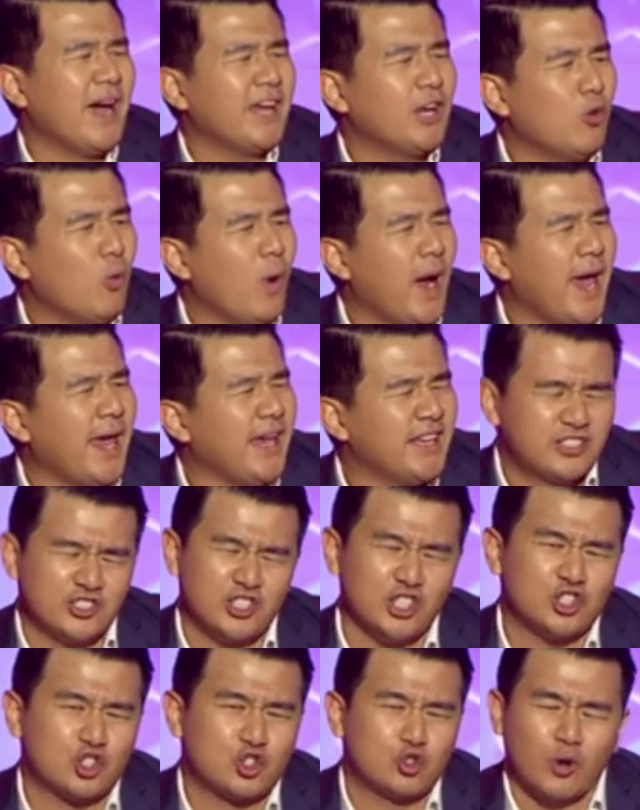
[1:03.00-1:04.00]
by the way, is
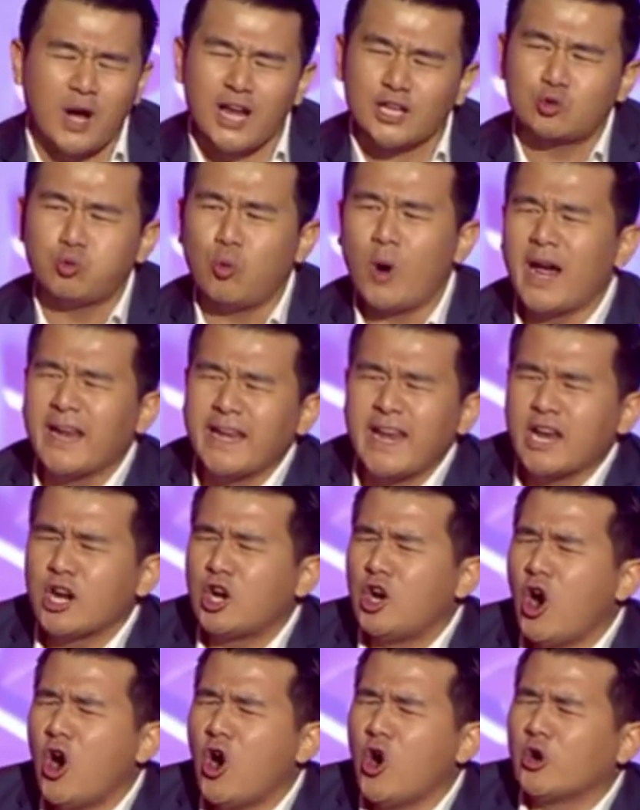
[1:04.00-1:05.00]
this dress white
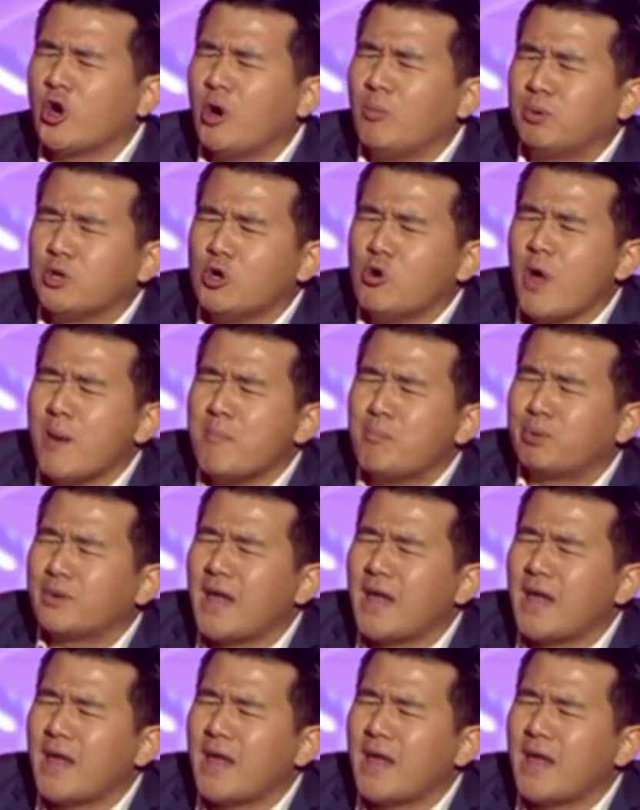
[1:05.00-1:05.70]
and gold or blue and